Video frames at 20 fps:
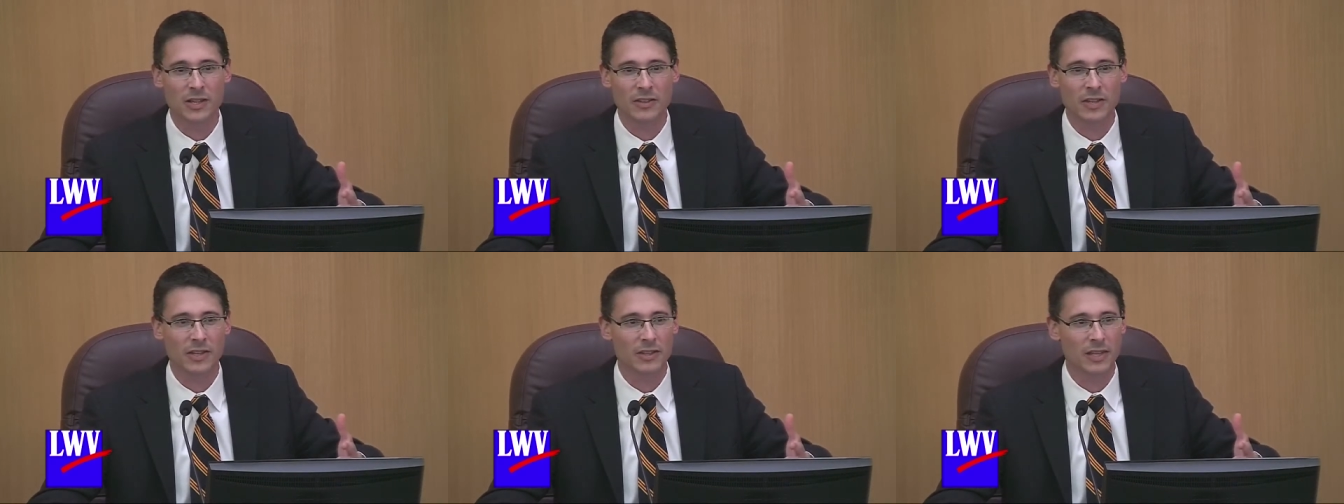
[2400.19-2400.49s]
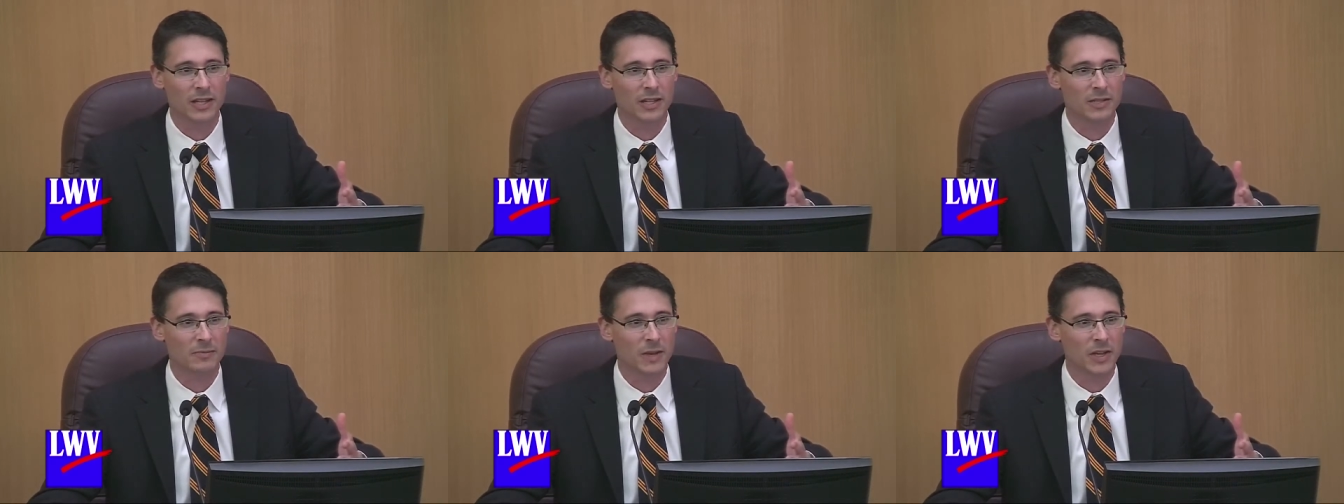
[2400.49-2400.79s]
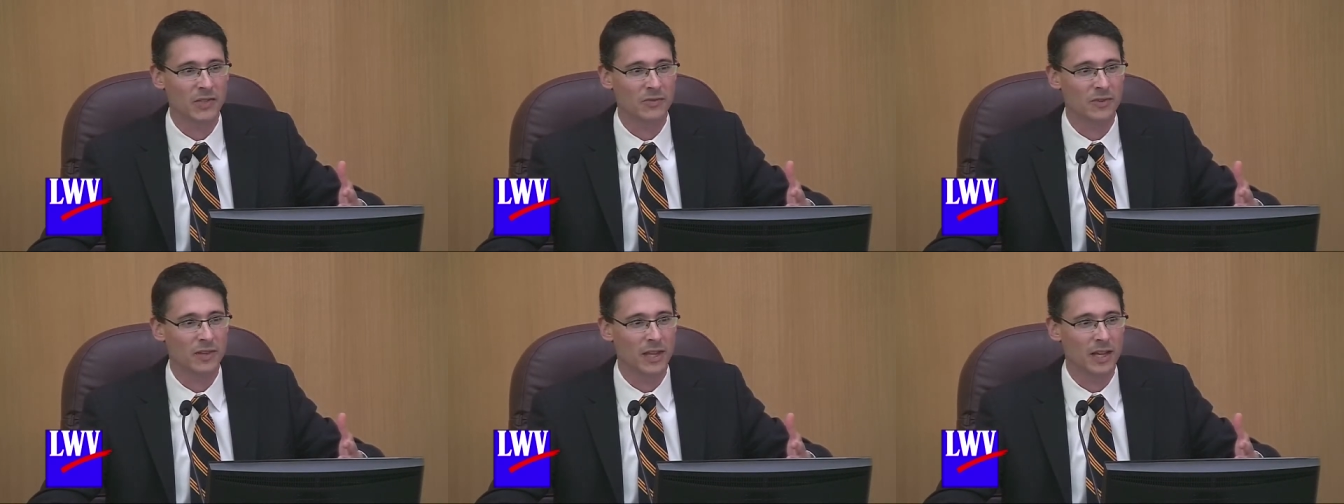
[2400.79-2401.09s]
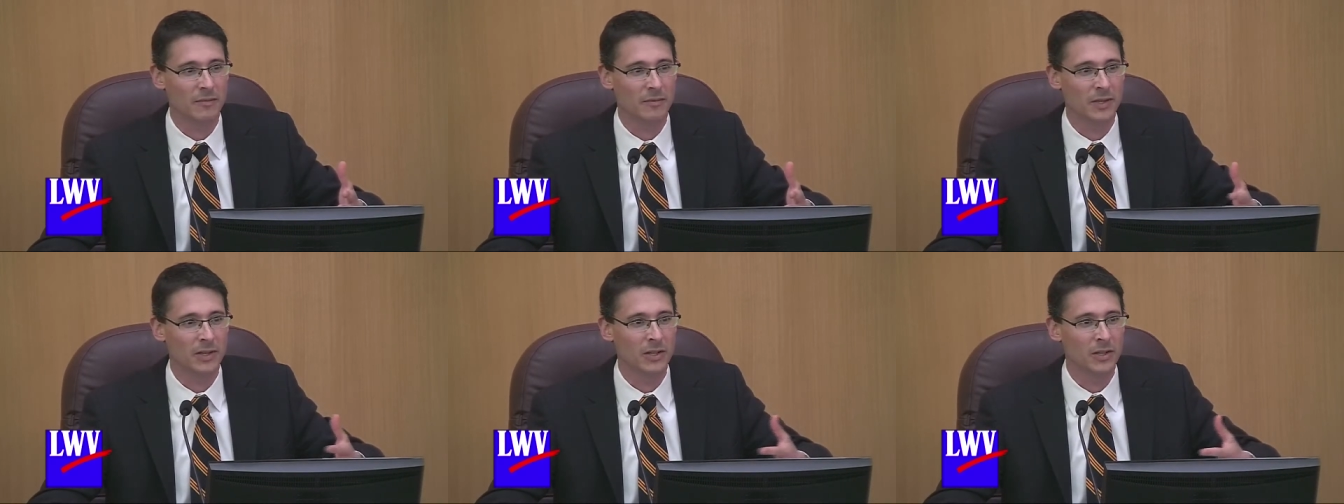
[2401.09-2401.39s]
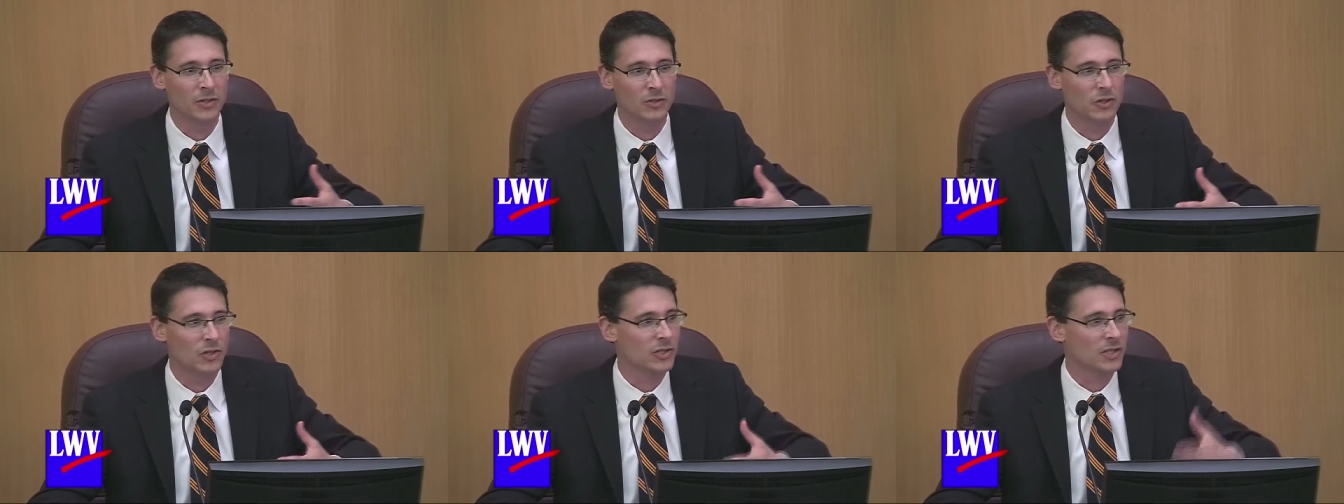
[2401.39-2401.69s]
that they think is best for them,
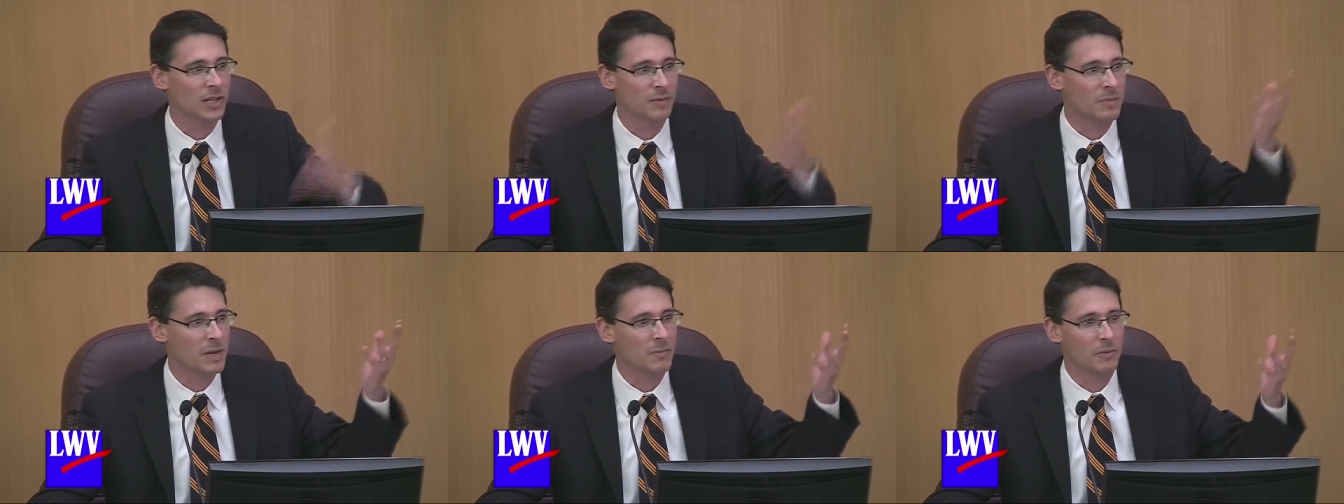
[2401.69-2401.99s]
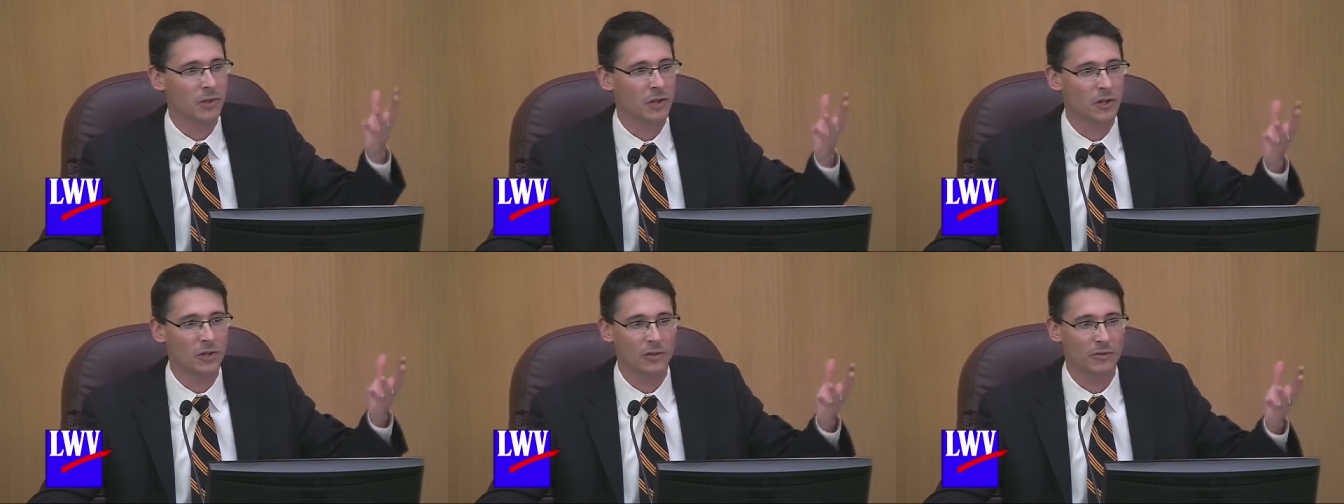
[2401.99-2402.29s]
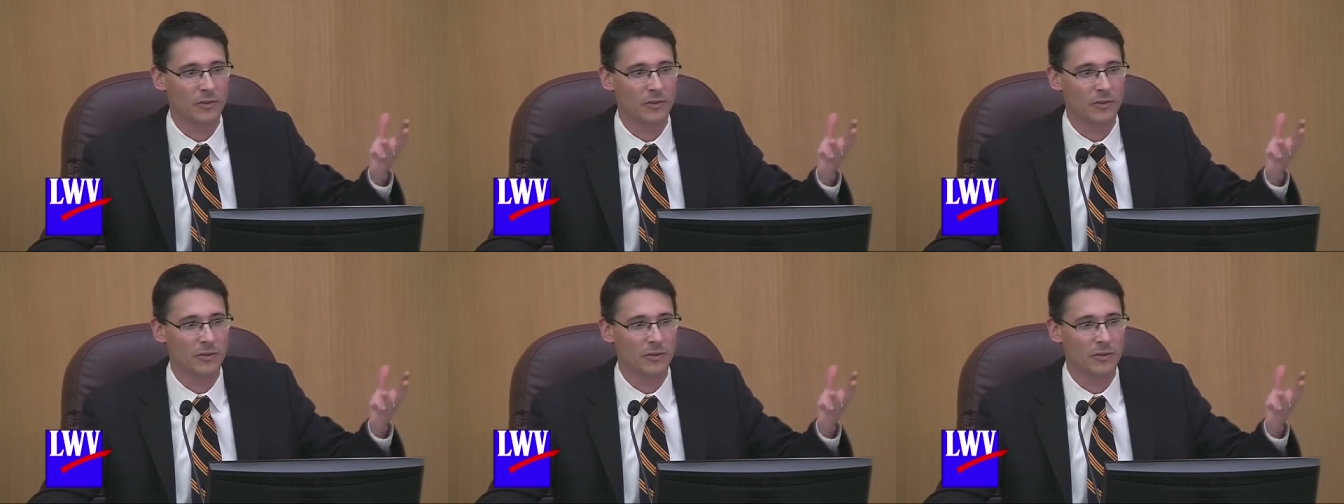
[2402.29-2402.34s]
just like people all